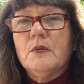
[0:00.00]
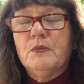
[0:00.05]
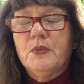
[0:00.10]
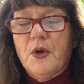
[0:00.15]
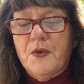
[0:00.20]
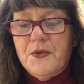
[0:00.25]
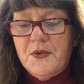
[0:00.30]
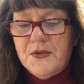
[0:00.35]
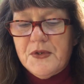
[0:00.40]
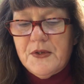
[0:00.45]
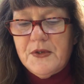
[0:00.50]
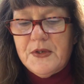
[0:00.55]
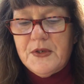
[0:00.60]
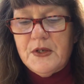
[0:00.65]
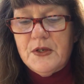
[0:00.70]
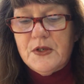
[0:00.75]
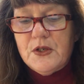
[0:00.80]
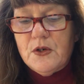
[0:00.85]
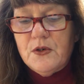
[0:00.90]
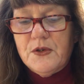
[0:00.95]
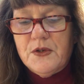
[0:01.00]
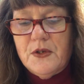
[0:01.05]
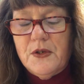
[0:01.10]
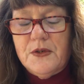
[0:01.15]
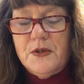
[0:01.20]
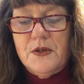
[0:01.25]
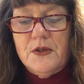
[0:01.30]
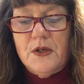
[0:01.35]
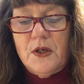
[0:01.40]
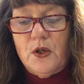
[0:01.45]
Brothers and sisters,
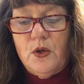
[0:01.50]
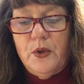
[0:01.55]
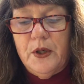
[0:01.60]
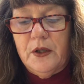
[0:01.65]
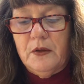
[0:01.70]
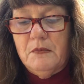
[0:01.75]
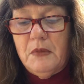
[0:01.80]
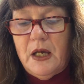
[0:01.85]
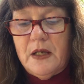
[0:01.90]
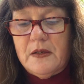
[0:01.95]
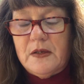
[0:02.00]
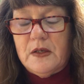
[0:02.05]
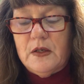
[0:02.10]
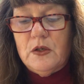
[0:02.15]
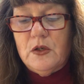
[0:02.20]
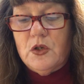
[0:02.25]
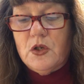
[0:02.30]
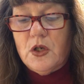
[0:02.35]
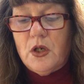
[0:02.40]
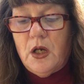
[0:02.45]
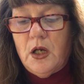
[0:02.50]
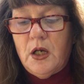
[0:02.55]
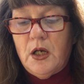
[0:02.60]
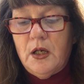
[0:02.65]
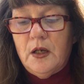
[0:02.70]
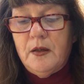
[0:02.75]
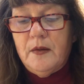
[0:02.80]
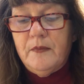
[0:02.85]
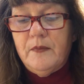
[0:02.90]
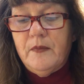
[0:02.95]
this is a quick message.
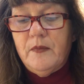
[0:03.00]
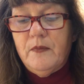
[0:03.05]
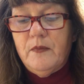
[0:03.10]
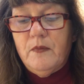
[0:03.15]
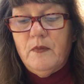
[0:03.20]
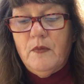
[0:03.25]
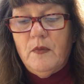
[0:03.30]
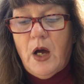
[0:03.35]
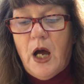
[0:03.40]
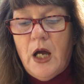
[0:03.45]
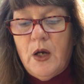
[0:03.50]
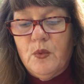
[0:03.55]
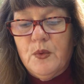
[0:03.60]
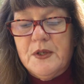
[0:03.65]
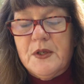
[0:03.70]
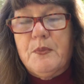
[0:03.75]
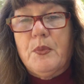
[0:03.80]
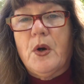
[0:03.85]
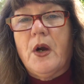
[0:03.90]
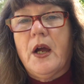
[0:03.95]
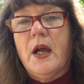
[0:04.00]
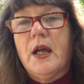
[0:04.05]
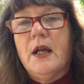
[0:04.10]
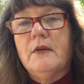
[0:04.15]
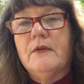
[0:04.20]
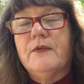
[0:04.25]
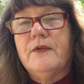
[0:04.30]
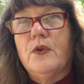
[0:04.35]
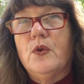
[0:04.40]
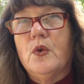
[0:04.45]
Um, I was
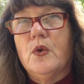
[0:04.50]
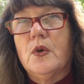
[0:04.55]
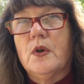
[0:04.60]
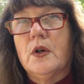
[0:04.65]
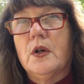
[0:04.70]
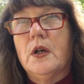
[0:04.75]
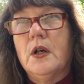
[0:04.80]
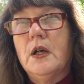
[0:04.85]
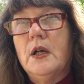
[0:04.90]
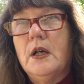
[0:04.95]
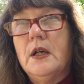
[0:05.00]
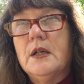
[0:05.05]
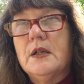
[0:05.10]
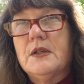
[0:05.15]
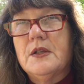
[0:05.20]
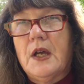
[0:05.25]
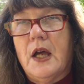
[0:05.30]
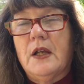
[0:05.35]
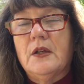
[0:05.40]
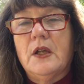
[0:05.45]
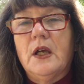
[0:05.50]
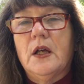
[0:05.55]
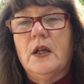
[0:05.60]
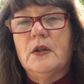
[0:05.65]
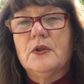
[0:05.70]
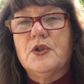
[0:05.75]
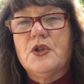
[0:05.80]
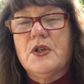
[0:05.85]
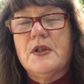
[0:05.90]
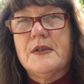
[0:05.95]
praying for
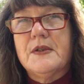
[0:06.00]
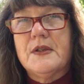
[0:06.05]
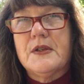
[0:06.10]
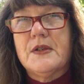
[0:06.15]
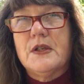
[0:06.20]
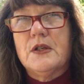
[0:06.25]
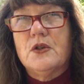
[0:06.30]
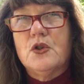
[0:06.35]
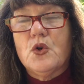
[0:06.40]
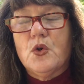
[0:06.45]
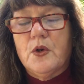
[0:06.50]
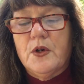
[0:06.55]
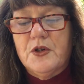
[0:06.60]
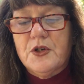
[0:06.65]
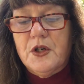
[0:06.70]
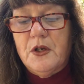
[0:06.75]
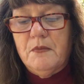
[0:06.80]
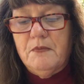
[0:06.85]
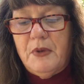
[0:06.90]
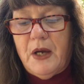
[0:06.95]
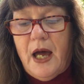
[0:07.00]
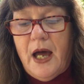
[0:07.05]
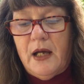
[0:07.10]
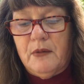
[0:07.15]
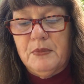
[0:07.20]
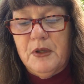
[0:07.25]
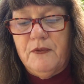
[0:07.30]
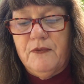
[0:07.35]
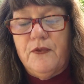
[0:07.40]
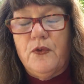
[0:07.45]
Danielle, Jesus in Georgia,
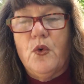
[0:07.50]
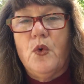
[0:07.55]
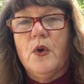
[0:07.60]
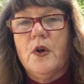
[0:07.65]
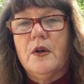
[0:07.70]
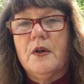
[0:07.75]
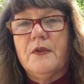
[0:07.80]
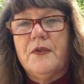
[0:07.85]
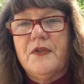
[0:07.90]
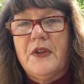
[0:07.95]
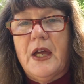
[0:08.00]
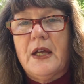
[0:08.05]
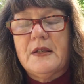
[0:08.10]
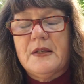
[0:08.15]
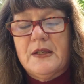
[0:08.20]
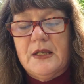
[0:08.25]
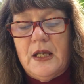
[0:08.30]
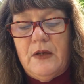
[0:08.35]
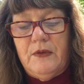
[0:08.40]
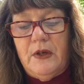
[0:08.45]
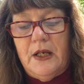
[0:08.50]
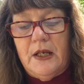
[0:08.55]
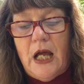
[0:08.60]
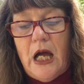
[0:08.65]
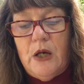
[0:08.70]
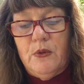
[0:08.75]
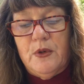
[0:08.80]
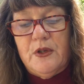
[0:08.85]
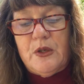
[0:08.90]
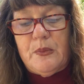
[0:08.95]
back before Thanksgiving.
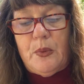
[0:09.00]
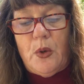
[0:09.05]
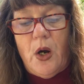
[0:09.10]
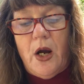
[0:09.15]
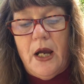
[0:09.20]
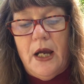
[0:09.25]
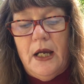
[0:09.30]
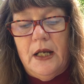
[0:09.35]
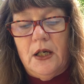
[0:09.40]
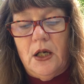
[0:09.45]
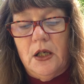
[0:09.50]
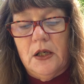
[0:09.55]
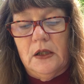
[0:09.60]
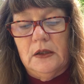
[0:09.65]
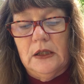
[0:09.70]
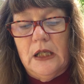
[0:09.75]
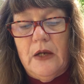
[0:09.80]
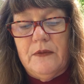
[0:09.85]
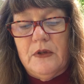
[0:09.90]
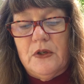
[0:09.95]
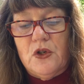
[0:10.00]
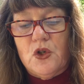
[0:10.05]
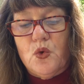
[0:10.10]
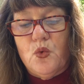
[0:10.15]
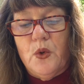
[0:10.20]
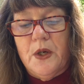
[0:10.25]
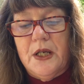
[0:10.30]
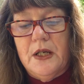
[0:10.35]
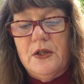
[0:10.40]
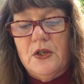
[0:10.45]
I was praying on 11
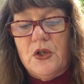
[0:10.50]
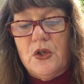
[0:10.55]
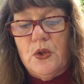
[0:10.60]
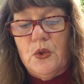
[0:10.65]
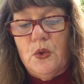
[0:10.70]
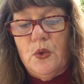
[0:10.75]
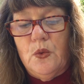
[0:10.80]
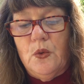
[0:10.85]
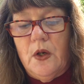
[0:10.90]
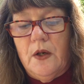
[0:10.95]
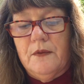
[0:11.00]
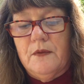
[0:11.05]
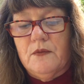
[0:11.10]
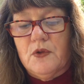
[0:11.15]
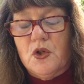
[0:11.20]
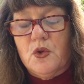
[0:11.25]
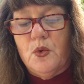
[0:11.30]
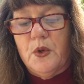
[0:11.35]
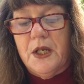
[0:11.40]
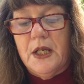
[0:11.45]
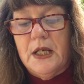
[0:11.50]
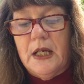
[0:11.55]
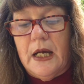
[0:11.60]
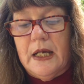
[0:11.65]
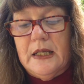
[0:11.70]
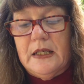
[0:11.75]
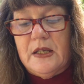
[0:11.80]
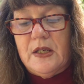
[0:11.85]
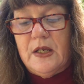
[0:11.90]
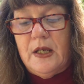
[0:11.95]
22 of
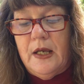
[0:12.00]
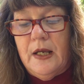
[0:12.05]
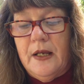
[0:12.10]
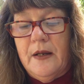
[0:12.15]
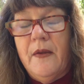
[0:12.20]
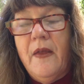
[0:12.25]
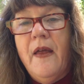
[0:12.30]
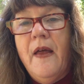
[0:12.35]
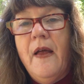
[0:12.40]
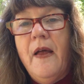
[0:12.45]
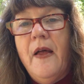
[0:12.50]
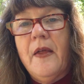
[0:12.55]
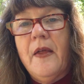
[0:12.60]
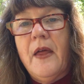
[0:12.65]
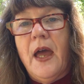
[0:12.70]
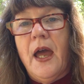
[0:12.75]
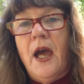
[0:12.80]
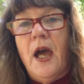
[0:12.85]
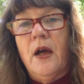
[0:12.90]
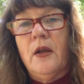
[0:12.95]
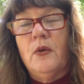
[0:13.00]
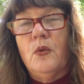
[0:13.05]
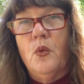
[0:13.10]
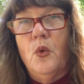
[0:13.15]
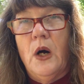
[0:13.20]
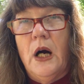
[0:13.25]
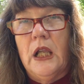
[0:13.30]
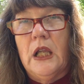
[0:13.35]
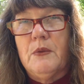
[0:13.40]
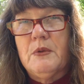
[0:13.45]
2019, and
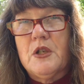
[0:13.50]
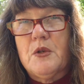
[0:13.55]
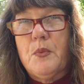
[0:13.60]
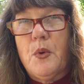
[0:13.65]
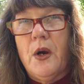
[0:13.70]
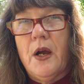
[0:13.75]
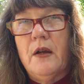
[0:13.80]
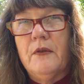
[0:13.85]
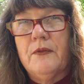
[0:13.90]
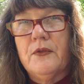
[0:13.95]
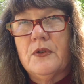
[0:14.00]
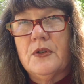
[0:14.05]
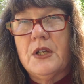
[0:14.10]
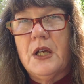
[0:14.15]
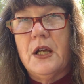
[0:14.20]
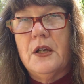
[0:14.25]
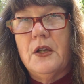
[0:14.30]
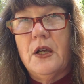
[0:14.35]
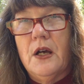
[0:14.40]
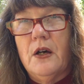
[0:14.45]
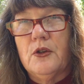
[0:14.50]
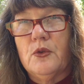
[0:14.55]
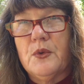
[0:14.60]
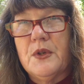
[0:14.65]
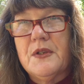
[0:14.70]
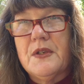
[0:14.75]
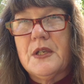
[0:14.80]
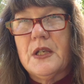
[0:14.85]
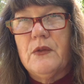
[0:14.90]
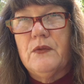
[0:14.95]
while I was praying for Danielle to
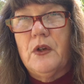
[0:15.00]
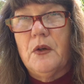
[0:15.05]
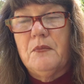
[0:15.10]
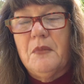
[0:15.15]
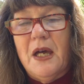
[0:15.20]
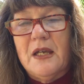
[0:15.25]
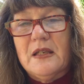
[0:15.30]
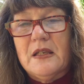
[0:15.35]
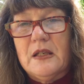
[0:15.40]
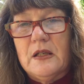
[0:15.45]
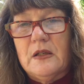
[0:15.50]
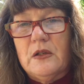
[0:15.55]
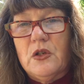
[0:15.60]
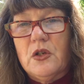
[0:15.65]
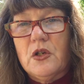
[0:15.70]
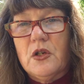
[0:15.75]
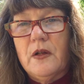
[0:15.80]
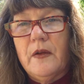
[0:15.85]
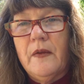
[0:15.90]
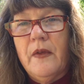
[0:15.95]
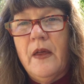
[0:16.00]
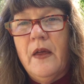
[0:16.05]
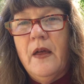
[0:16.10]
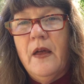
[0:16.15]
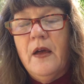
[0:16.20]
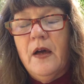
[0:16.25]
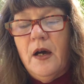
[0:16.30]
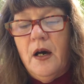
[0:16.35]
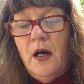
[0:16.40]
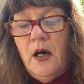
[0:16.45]
receive a message,
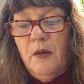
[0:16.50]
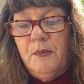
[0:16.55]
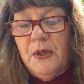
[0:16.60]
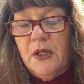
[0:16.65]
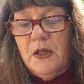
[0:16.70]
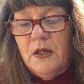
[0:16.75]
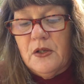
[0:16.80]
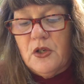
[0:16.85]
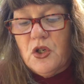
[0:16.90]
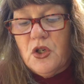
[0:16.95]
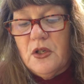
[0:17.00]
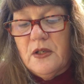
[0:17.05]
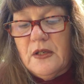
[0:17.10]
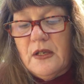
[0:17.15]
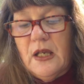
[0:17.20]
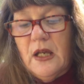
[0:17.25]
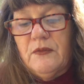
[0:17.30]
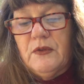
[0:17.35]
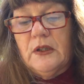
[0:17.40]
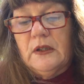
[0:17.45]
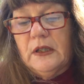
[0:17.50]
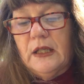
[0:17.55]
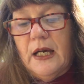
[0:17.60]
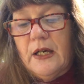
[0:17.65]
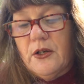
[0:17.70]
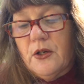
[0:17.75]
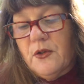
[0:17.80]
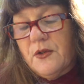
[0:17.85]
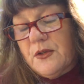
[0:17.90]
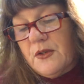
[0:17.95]
uh, because she's given
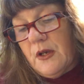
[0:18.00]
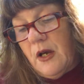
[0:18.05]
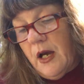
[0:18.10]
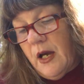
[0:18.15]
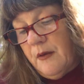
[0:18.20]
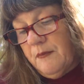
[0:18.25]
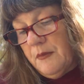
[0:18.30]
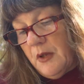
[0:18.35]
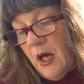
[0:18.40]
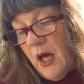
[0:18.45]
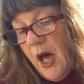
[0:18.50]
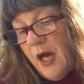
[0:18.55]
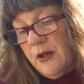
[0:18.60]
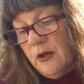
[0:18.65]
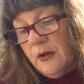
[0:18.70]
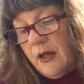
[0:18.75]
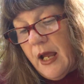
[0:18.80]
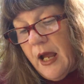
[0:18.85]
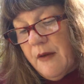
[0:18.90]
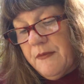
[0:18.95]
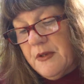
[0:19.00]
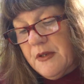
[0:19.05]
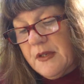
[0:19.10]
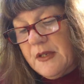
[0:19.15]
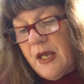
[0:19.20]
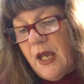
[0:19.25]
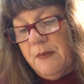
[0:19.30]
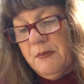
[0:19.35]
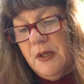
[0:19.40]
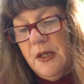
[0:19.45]
letters. I'm not, I don't have the
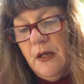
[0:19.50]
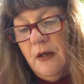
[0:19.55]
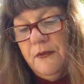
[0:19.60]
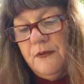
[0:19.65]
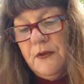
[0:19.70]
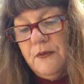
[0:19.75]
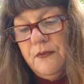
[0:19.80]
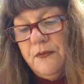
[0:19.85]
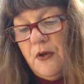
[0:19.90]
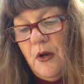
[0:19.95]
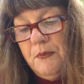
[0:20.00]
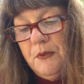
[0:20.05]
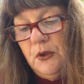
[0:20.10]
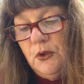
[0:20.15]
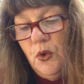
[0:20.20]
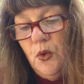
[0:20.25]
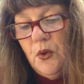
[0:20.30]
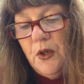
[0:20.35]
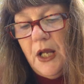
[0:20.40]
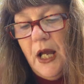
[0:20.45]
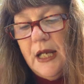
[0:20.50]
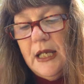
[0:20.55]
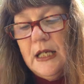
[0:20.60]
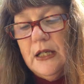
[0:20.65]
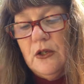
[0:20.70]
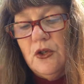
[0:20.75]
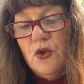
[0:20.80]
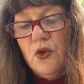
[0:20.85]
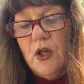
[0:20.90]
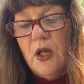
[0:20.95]
same gift from the Lord. I
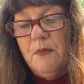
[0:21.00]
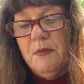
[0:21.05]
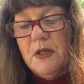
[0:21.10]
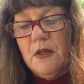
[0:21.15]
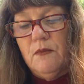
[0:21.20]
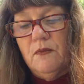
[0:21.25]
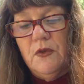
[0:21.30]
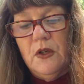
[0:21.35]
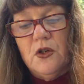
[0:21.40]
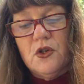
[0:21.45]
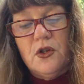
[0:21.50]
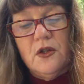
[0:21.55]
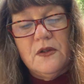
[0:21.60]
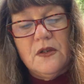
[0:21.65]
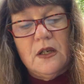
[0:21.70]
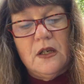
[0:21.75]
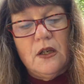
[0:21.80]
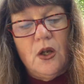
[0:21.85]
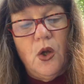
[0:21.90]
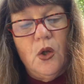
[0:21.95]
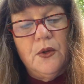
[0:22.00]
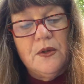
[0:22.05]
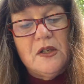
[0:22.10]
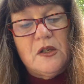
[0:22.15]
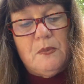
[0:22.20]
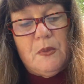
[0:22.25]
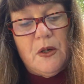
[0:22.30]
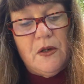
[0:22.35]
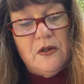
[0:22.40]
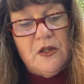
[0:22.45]
get dreams and visions, and the Holy
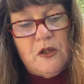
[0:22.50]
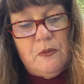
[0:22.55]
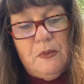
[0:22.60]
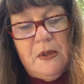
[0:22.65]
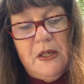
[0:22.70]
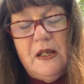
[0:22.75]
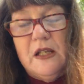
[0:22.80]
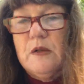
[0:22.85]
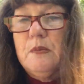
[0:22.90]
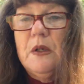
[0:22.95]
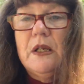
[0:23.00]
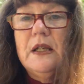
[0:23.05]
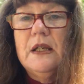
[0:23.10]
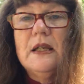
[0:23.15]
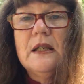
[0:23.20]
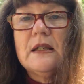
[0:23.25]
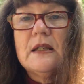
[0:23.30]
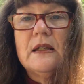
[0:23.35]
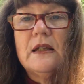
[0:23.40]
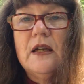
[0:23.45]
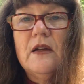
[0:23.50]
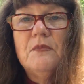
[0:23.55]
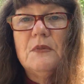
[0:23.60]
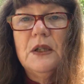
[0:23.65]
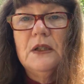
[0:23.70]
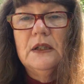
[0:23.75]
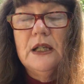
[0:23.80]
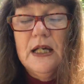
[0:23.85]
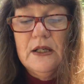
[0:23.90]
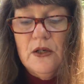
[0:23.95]
Spirit speaks, but He doesn't give
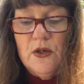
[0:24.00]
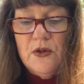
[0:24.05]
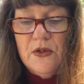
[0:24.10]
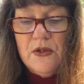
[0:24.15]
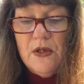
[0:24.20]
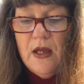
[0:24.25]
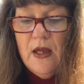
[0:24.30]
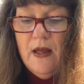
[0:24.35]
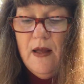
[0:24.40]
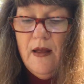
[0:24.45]
me letters.